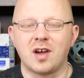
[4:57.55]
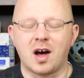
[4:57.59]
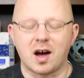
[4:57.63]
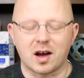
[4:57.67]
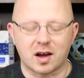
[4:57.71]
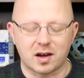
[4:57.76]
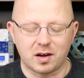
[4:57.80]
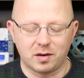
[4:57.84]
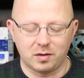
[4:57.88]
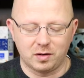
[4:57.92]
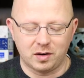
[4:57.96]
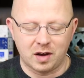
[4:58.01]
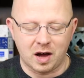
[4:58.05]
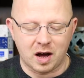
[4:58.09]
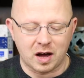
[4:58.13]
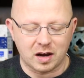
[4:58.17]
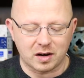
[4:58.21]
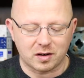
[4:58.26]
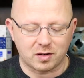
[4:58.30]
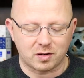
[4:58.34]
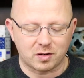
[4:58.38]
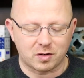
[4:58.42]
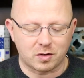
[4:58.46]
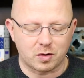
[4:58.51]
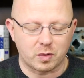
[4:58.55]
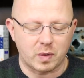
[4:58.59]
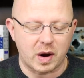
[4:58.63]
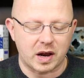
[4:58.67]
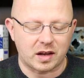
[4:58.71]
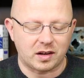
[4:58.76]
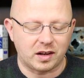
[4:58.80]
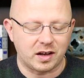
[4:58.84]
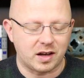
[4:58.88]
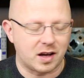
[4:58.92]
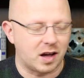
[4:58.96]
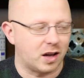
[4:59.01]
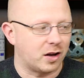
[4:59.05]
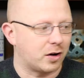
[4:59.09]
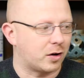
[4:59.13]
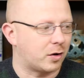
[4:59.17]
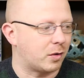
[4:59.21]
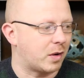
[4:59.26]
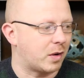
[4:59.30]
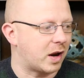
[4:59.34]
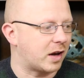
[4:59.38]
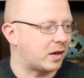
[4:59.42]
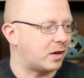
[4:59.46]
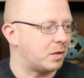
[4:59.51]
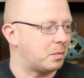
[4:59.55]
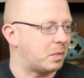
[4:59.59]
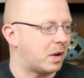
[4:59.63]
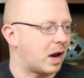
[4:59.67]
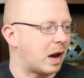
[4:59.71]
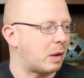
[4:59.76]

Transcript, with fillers: not, not correctly color corrected, but